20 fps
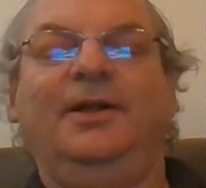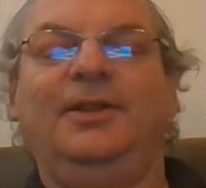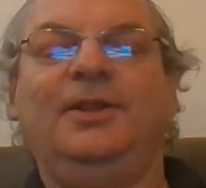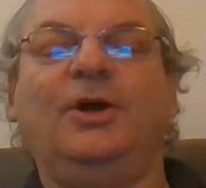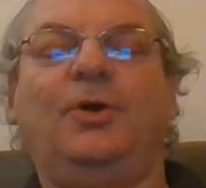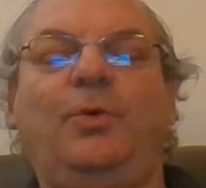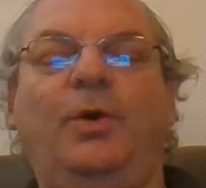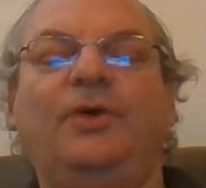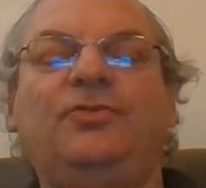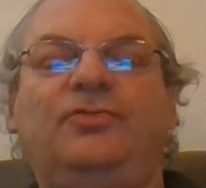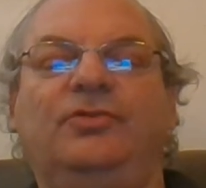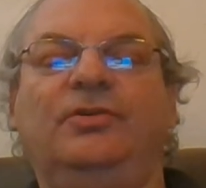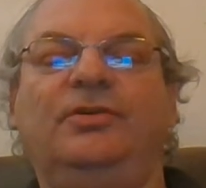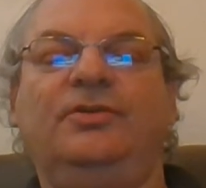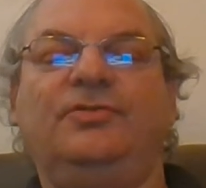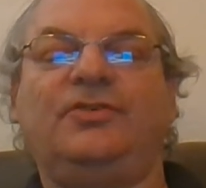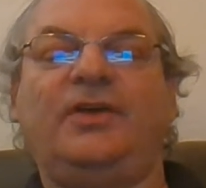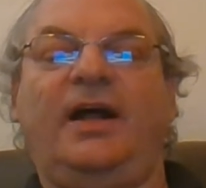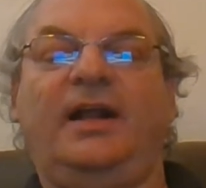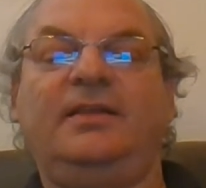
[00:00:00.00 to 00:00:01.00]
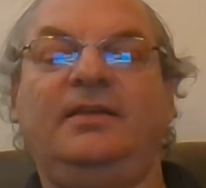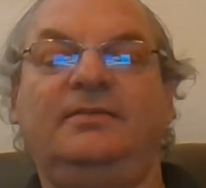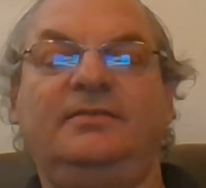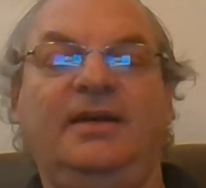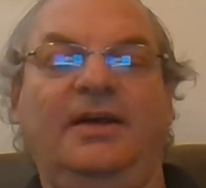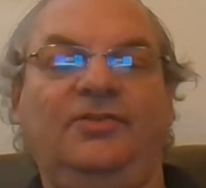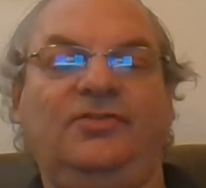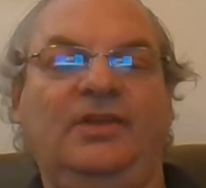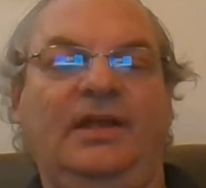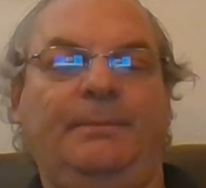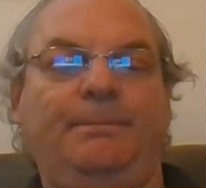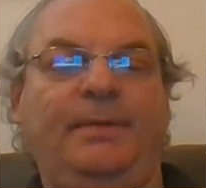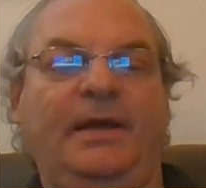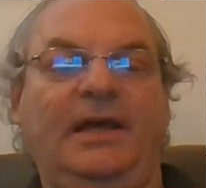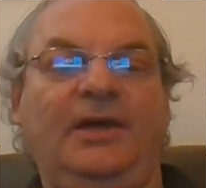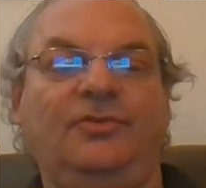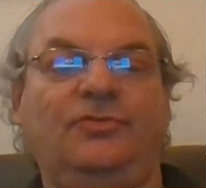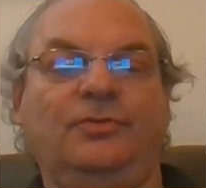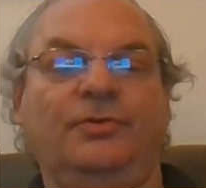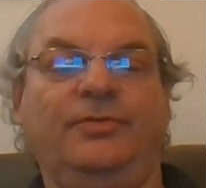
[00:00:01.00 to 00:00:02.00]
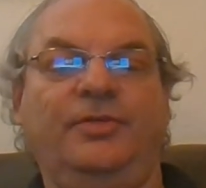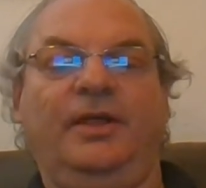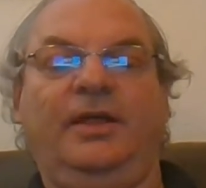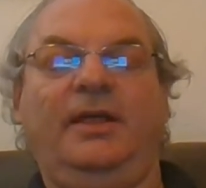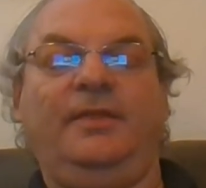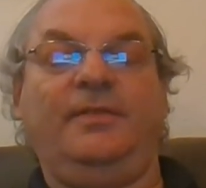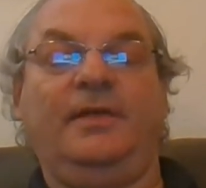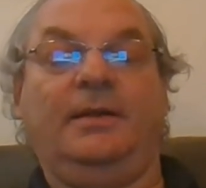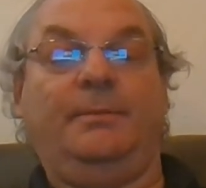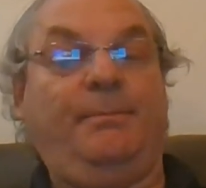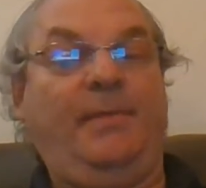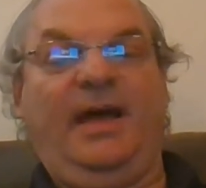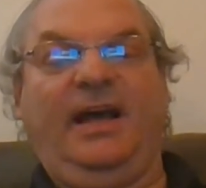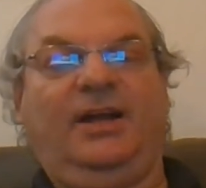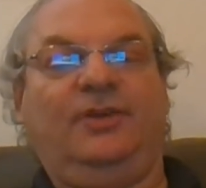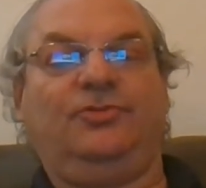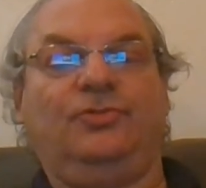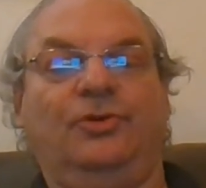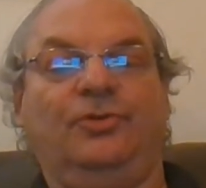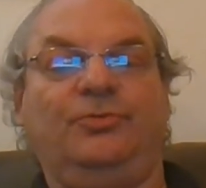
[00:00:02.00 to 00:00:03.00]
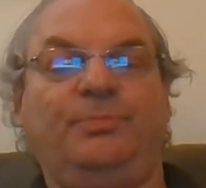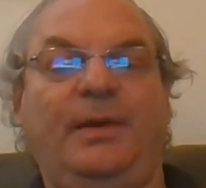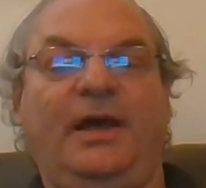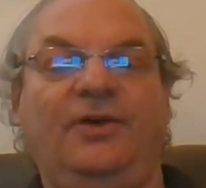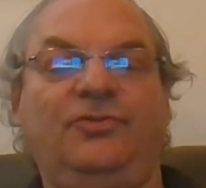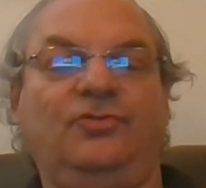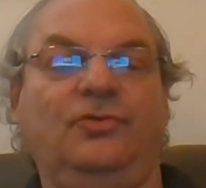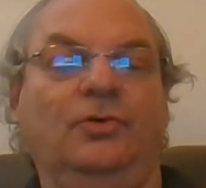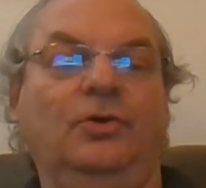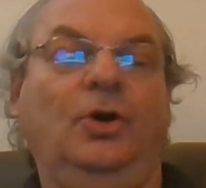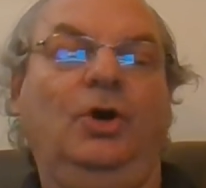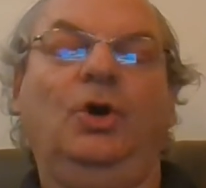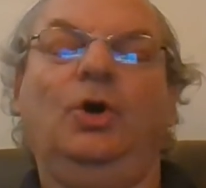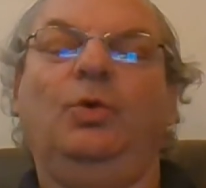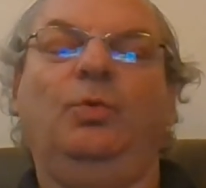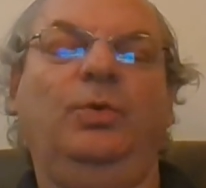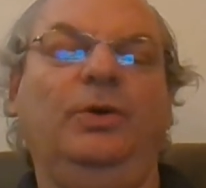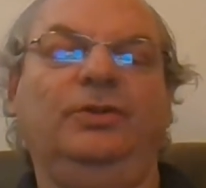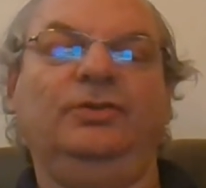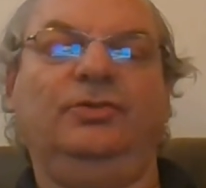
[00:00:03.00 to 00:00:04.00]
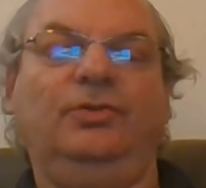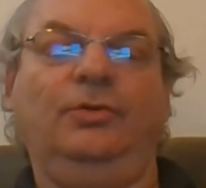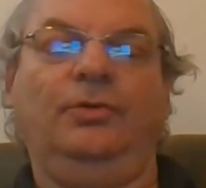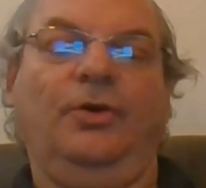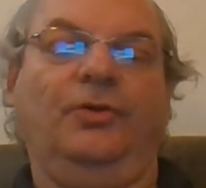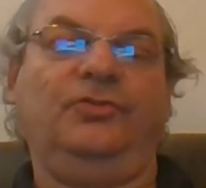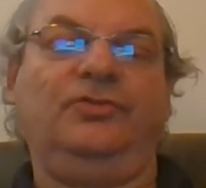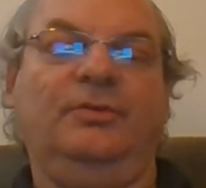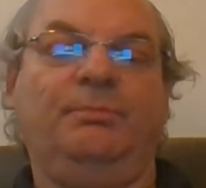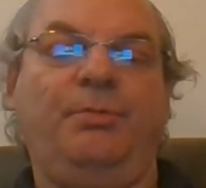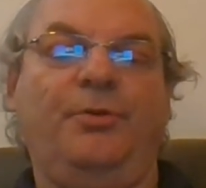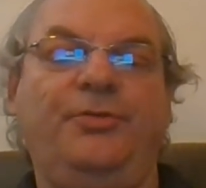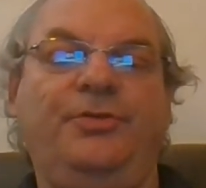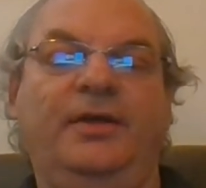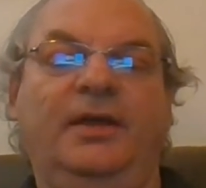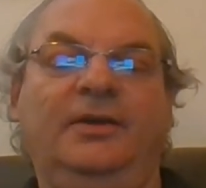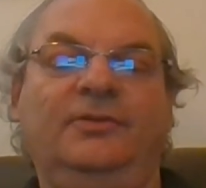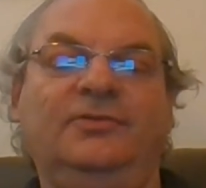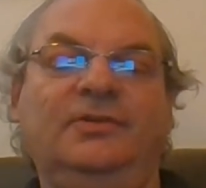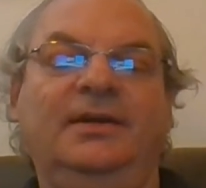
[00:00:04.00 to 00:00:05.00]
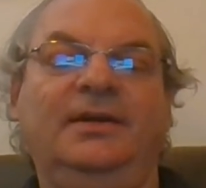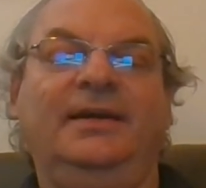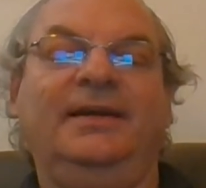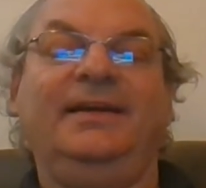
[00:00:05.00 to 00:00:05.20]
The questioner decided to test that pastor, thinking that a megachurch pastor wouldn't do those simple things,